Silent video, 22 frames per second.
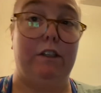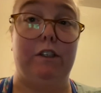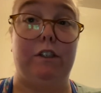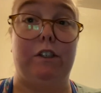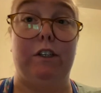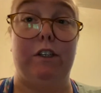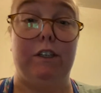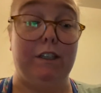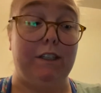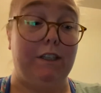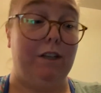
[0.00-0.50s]

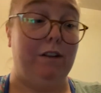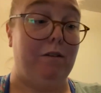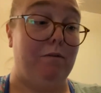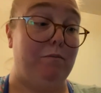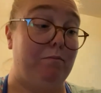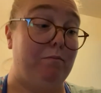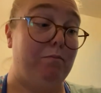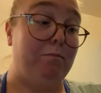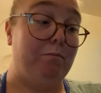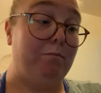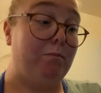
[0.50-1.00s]
Good
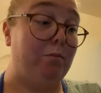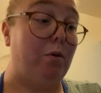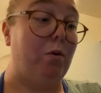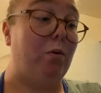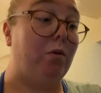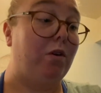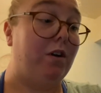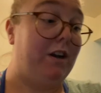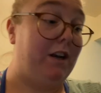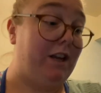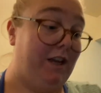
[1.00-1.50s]

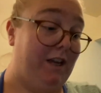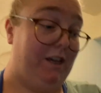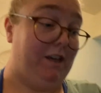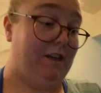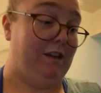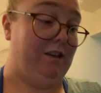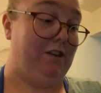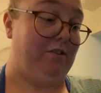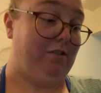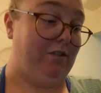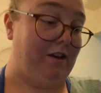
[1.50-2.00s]
morning,
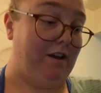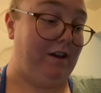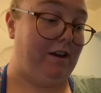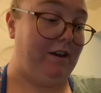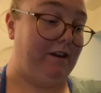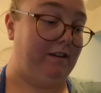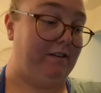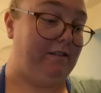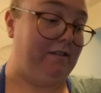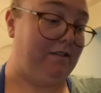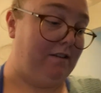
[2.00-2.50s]

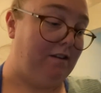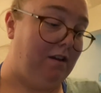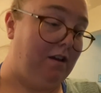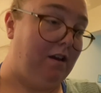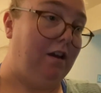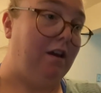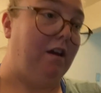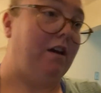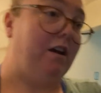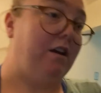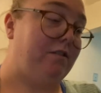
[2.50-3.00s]
guys.
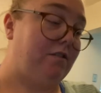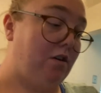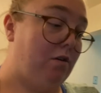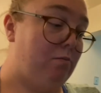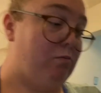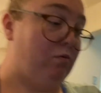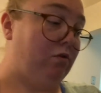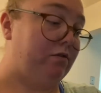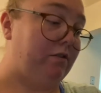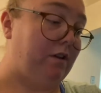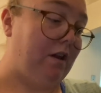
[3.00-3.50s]
It's
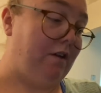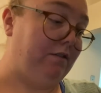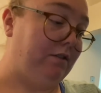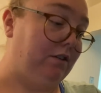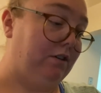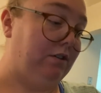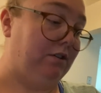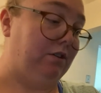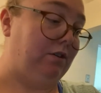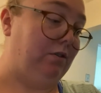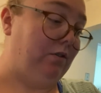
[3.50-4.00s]
almost
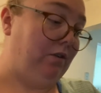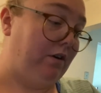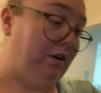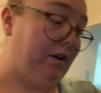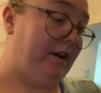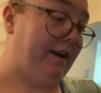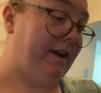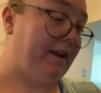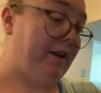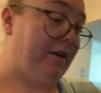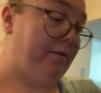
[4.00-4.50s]
afternoon.
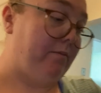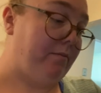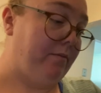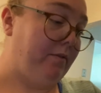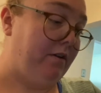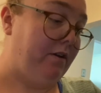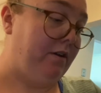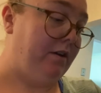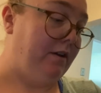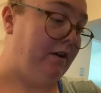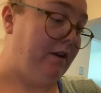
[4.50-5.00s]
I am
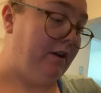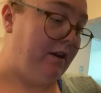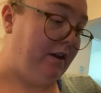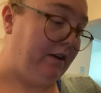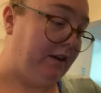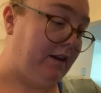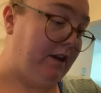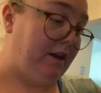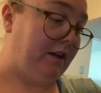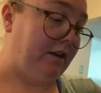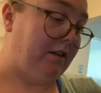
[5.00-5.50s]

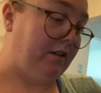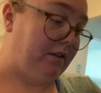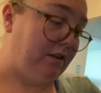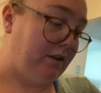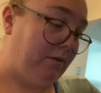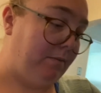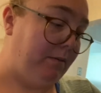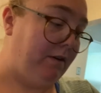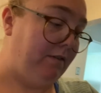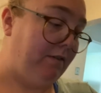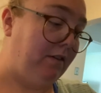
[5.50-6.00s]
getting a
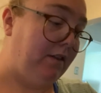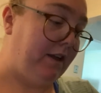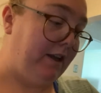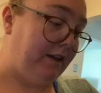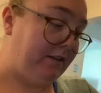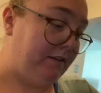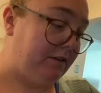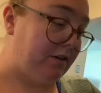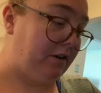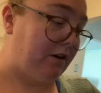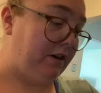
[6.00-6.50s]
little bit of a late
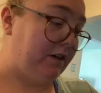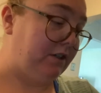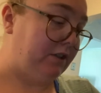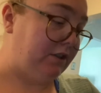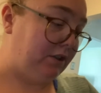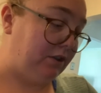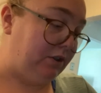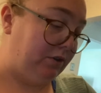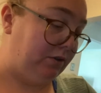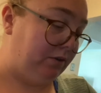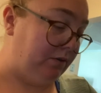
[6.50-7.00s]
start
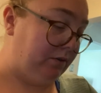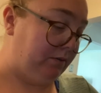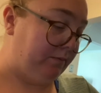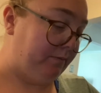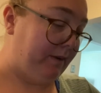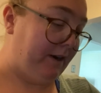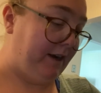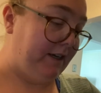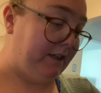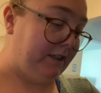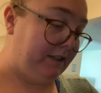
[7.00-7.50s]
to
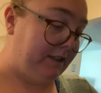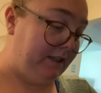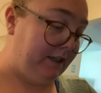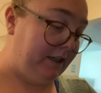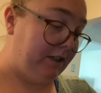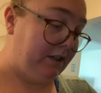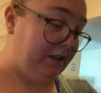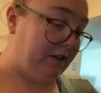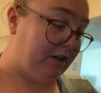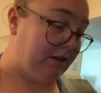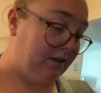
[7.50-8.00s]
my
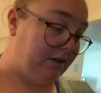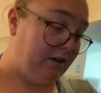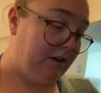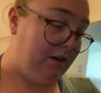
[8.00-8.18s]
dinner,